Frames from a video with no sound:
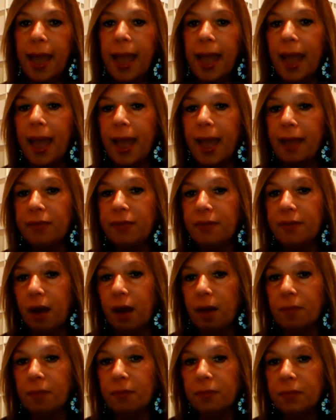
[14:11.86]
And
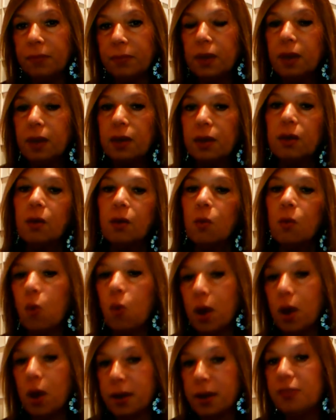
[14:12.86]

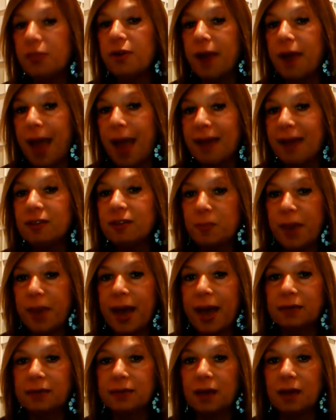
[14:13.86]
one other
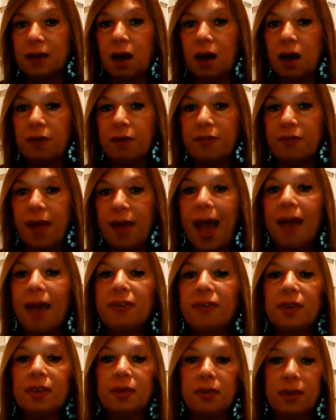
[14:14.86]
aspect of
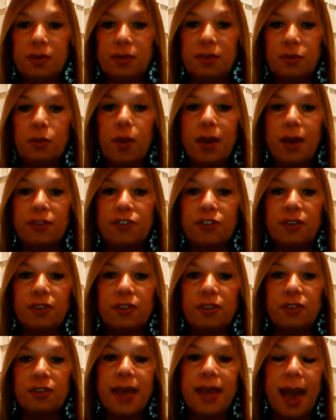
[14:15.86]
asking these questions
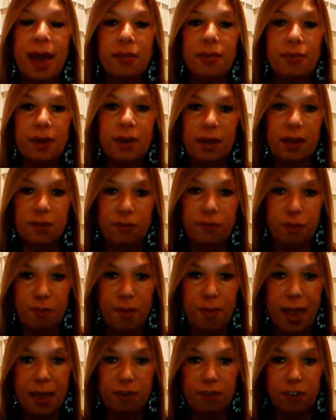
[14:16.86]
and gathering
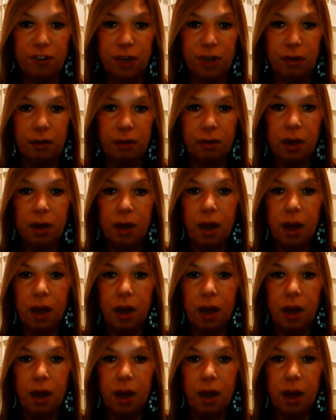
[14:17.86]
information